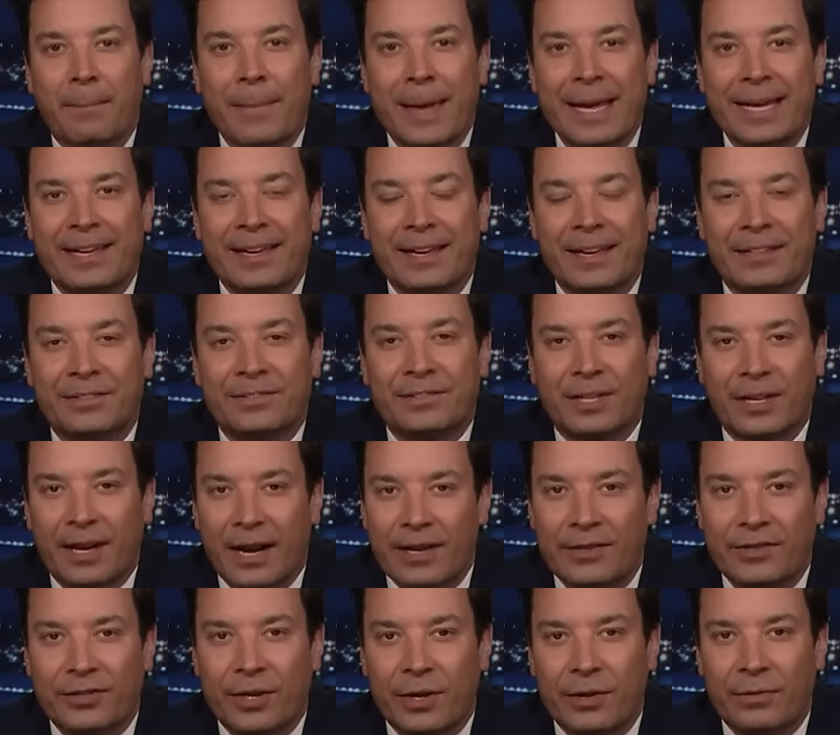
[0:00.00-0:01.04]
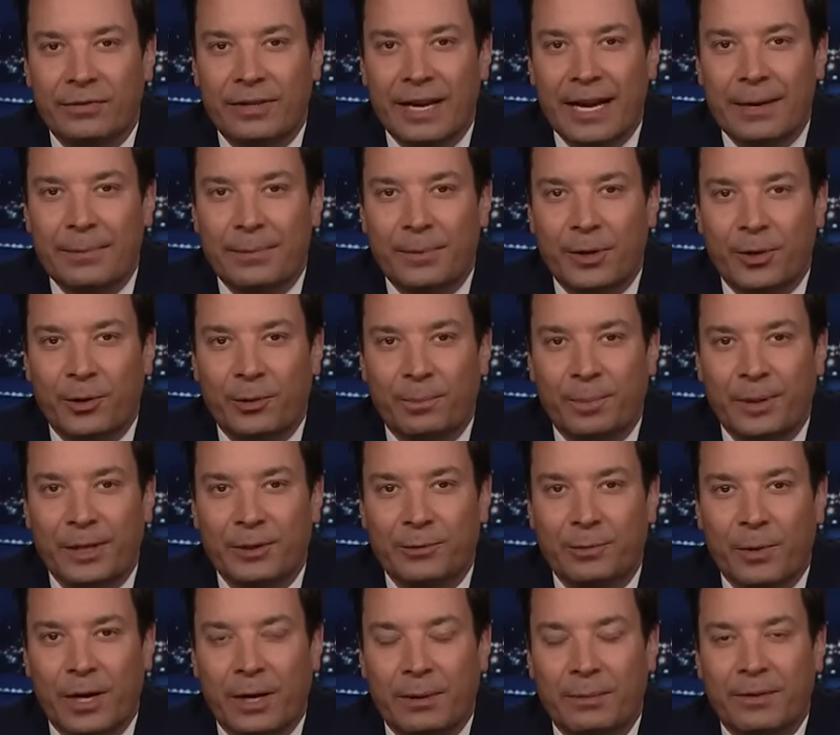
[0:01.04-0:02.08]
making his Tonight Show debut.
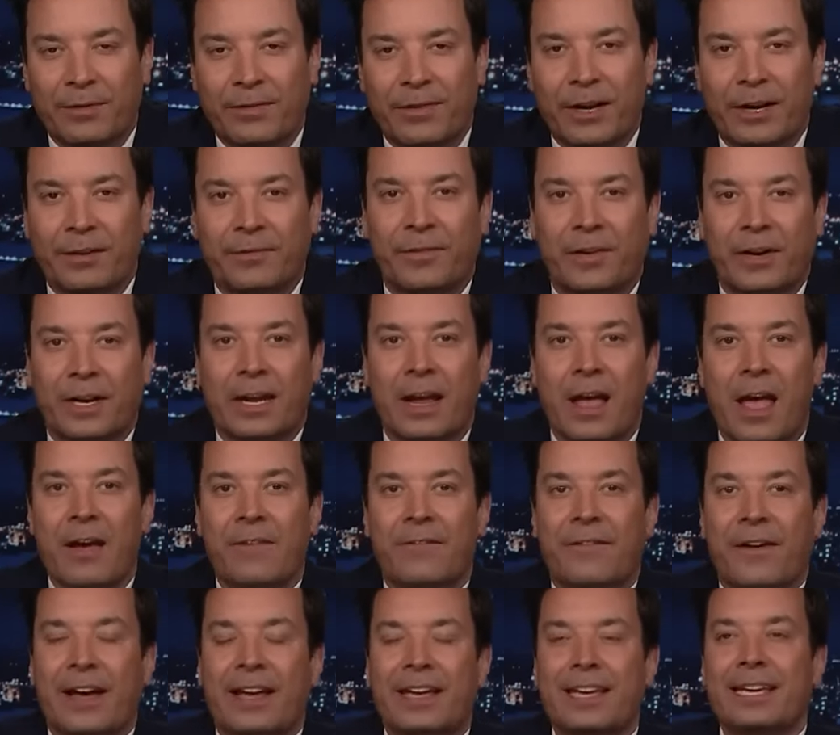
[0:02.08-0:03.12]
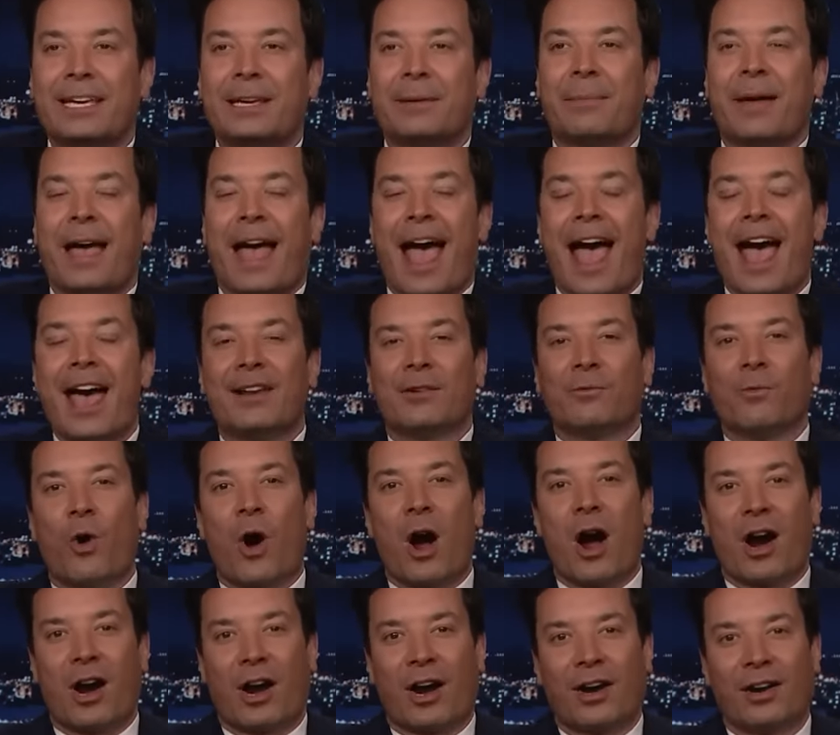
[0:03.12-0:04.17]
Please welcome the very funny Fahim
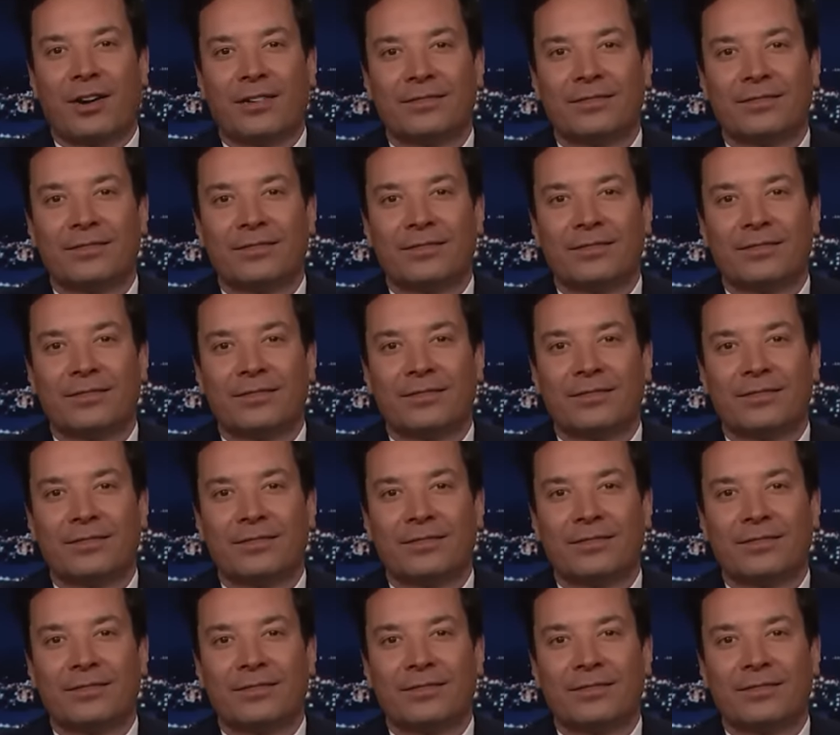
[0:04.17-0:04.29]
Anwar.